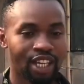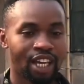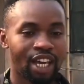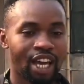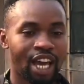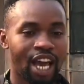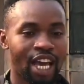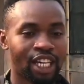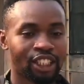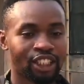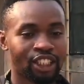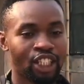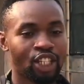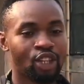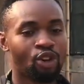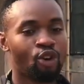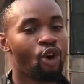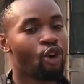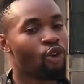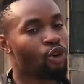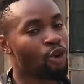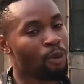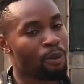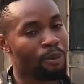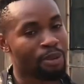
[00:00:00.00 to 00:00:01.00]
I say God
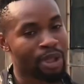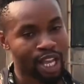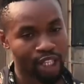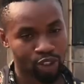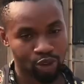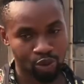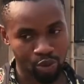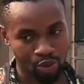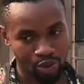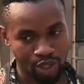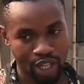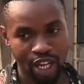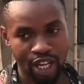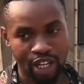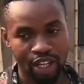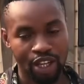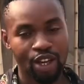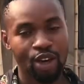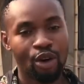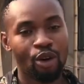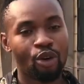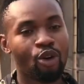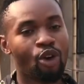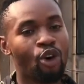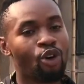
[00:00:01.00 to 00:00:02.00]
will bless Una,
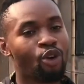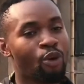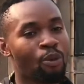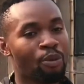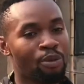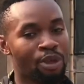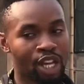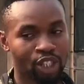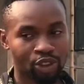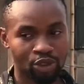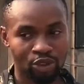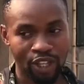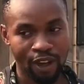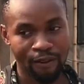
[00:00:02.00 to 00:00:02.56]
God will bless Una